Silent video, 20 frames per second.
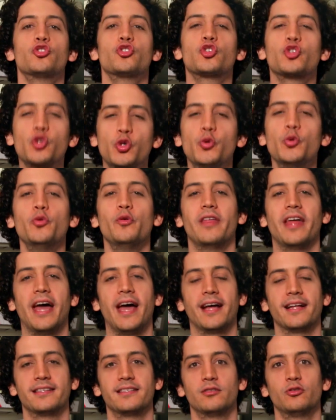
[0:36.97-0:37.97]
Screw
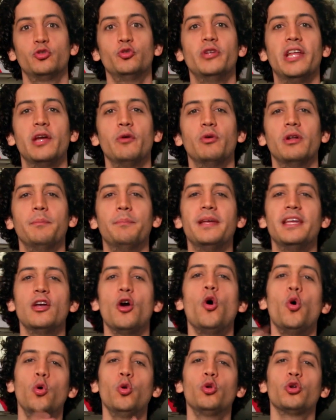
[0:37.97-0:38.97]
that. Today will be
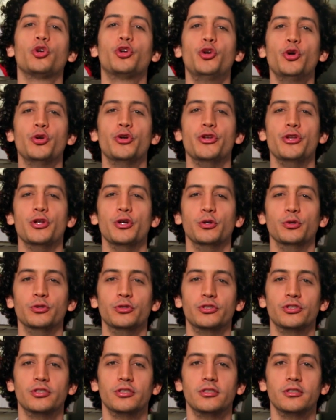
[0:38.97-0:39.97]
all good
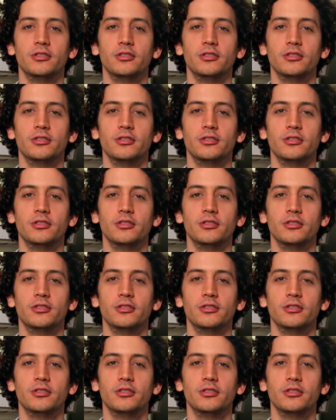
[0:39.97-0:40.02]
news.